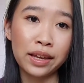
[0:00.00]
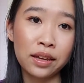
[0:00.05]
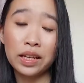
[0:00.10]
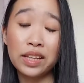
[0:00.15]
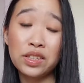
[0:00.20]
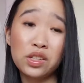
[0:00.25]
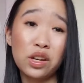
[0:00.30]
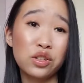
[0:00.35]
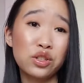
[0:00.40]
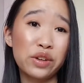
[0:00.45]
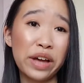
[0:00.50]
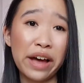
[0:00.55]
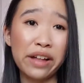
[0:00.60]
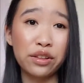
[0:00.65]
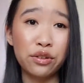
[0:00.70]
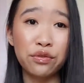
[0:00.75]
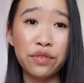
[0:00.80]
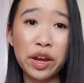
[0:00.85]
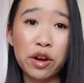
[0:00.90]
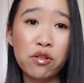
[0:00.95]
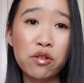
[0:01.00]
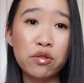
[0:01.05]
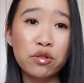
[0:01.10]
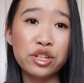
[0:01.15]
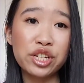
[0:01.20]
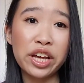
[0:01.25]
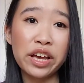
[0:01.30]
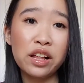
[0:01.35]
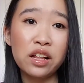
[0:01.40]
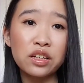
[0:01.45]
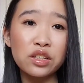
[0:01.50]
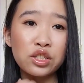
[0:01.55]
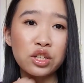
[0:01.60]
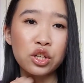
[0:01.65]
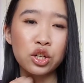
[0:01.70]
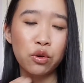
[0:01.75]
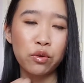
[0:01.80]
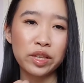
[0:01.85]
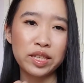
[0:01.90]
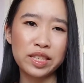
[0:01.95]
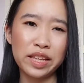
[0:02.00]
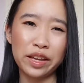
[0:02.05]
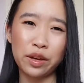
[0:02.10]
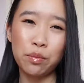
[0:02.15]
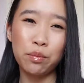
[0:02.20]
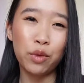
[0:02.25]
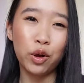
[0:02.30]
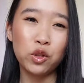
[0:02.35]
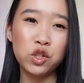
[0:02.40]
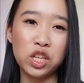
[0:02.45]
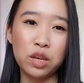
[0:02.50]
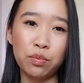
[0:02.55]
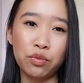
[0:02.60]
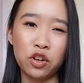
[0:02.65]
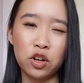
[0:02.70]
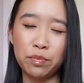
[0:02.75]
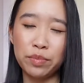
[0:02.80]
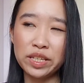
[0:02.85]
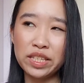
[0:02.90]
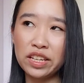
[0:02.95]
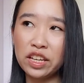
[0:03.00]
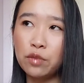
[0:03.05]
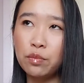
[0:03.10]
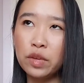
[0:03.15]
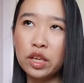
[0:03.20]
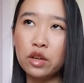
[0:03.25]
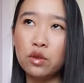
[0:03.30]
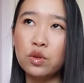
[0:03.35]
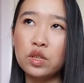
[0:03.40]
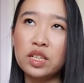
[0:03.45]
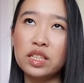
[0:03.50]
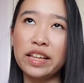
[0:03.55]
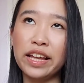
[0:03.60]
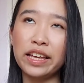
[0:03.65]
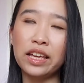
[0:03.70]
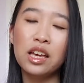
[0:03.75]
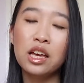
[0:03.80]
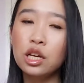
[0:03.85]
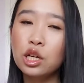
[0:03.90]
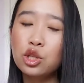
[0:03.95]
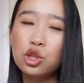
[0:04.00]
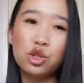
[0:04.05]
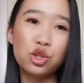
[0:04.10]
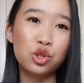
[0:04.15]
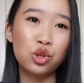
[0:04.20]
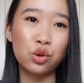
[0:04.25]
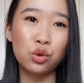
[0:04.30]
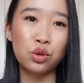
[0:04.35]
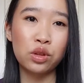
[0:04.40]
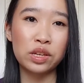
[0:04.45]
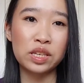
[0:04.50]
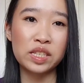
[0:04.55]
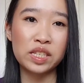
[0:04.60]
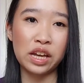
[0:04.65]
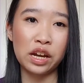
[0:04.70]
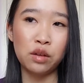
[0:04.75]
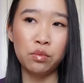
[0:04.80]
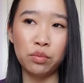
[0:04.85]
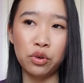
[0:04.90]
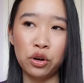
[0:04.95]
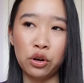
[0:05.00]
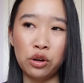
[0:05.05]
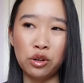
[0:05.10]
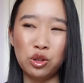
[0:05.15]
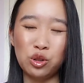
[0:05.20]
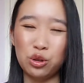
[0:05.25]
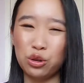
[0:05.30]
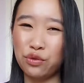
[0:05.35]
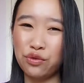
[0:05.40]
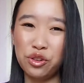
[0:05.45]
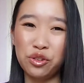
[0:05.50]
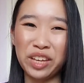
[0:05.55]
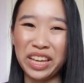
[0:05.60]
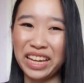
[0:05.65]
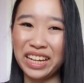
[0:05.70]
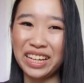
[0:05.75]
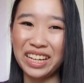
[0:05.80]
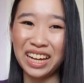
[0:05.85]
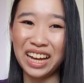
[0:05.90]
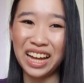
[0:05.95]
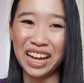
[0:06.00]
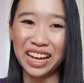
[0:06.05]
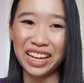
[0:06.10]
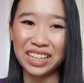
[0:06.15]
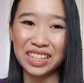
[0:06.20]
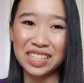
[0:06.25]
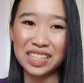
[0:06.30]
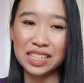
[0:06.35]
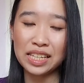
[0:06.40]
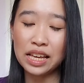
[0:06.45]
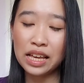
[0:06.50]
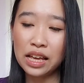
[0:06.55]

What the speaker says: It's also aloe vera gel, so it's like multi-purpose. It can be used to like soothe the sunburns or if you get cuts.